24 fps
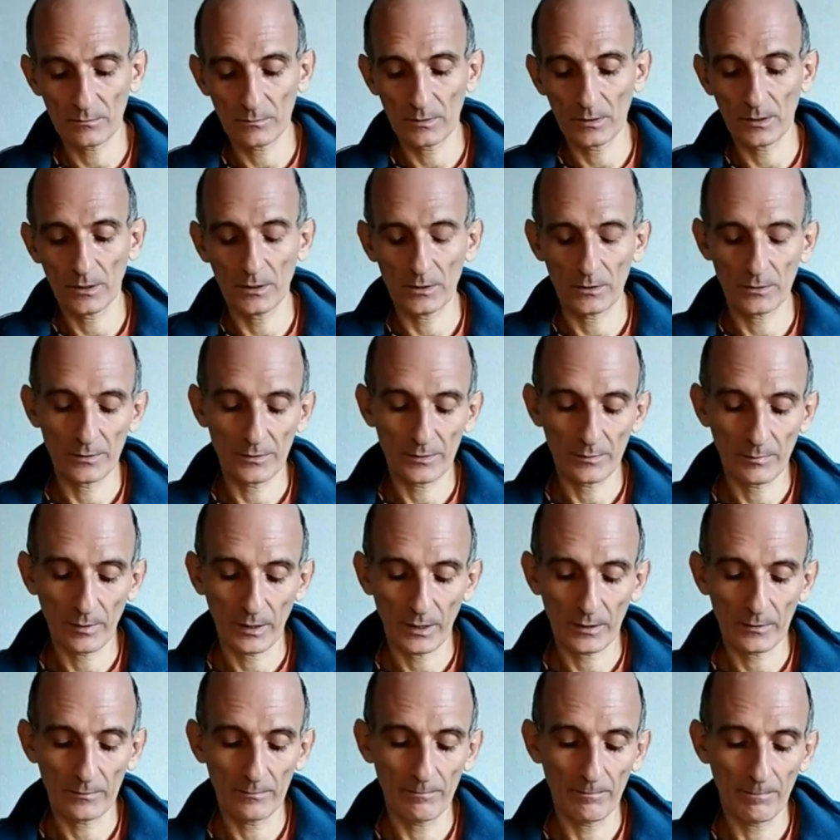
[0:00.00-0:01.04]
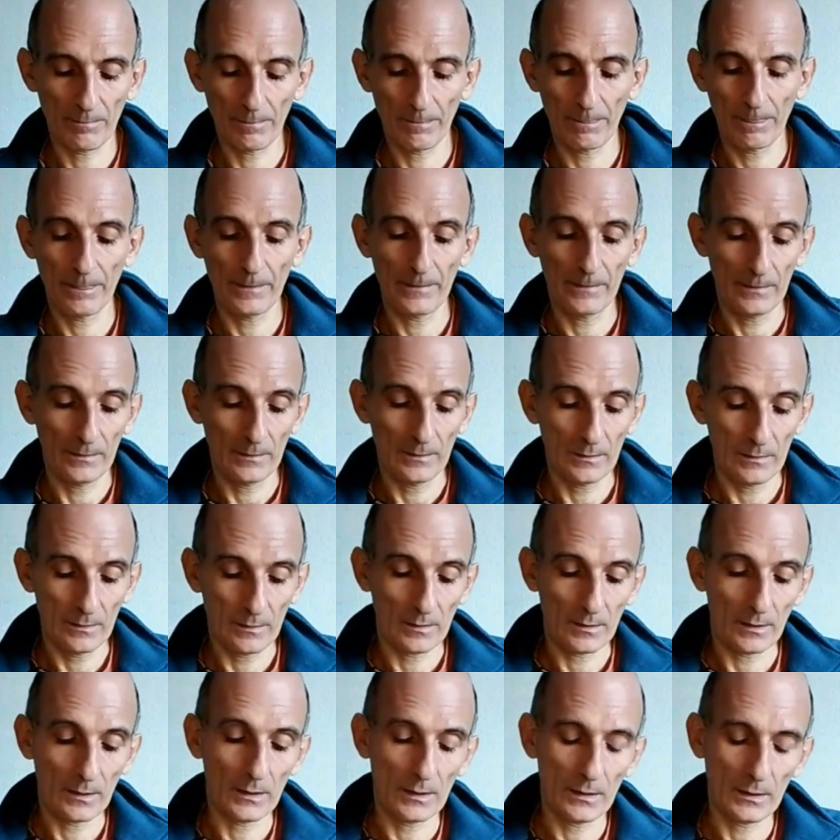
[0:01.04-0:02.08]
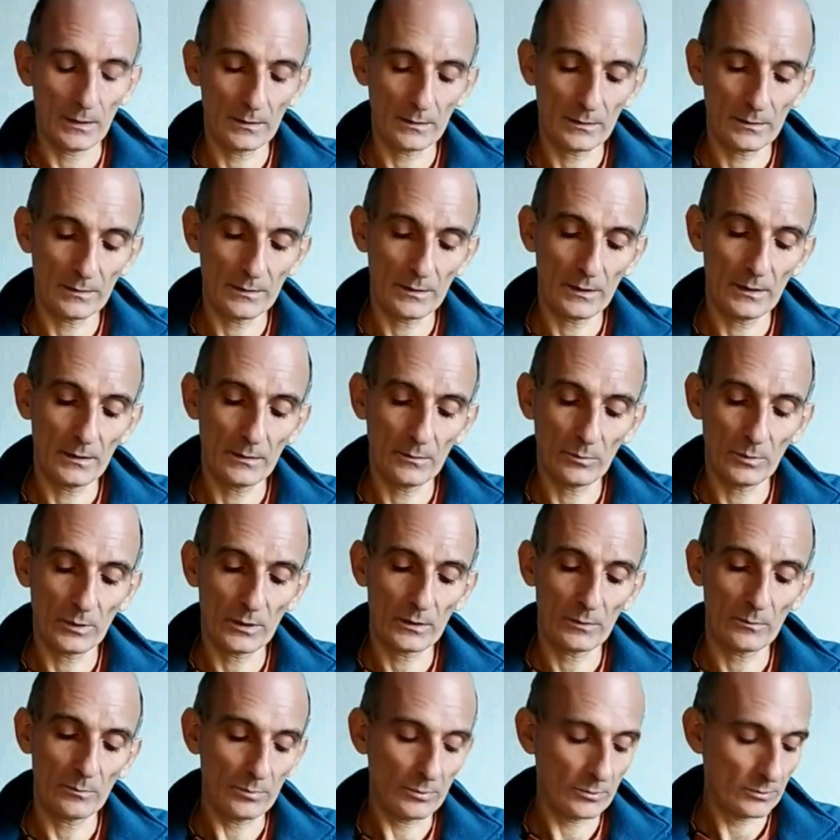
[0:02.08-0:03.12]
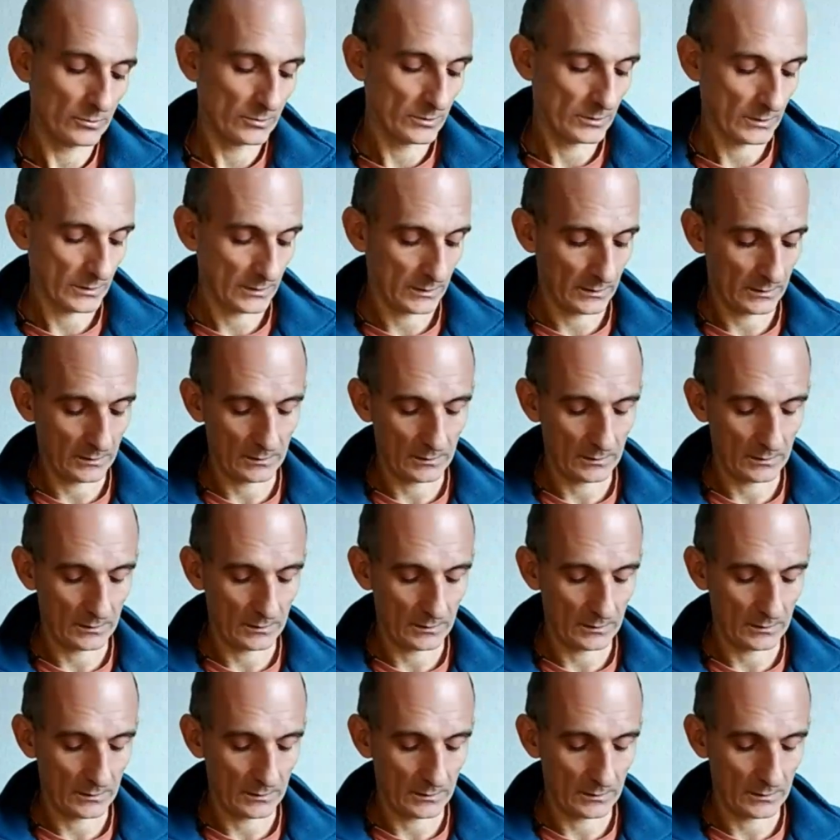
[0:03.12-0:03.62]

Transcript: here in the back. And then we can put the